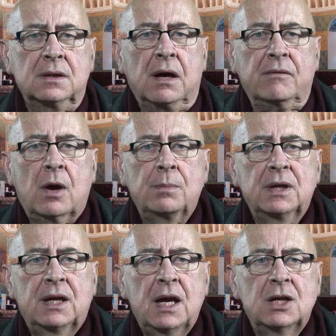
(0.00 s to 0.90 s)
of
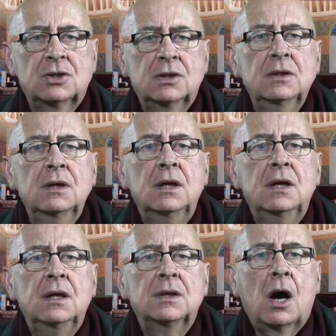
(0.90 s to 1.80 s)
obligation,
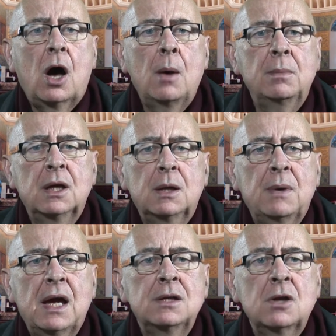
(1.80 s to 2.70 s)
the homily
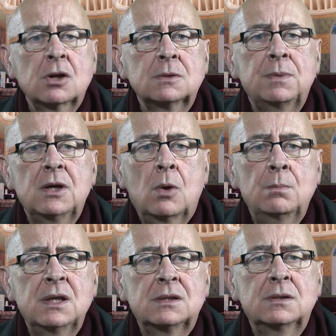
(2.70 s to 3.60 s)
may not be
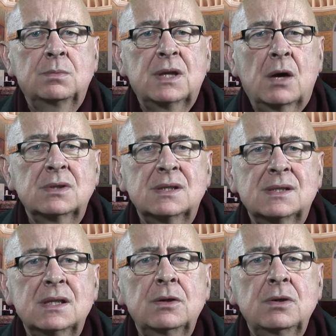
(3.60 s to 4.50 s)
omitted without a
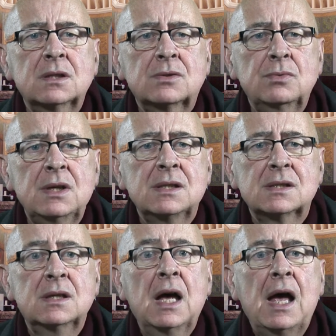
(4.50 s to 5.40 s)
serious
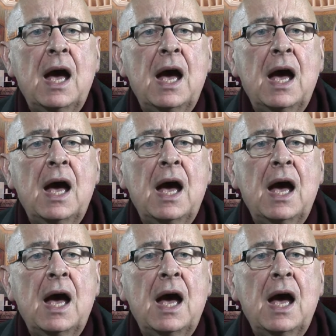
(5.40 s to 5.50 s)
reason,